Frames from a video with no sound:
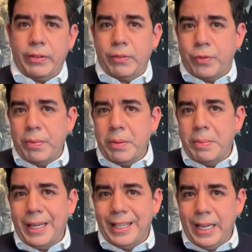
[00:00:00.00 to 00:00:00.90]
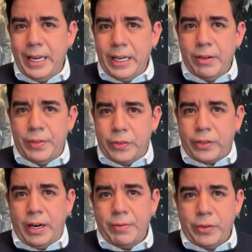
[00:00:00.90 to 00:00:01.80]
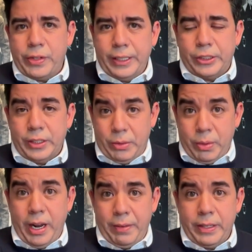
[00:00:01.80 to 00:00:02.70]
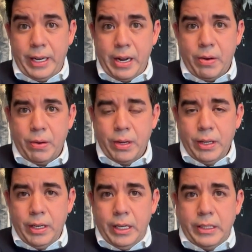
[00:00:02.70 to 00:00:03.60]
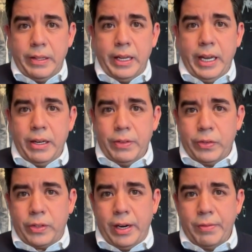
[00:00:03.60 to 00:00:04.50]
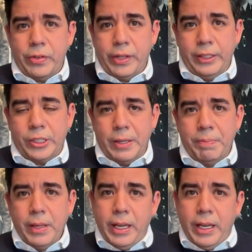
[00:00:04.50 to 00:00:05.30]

at, from the beginning of this conversation that we're having now, mm-hmm to the end of this conversation,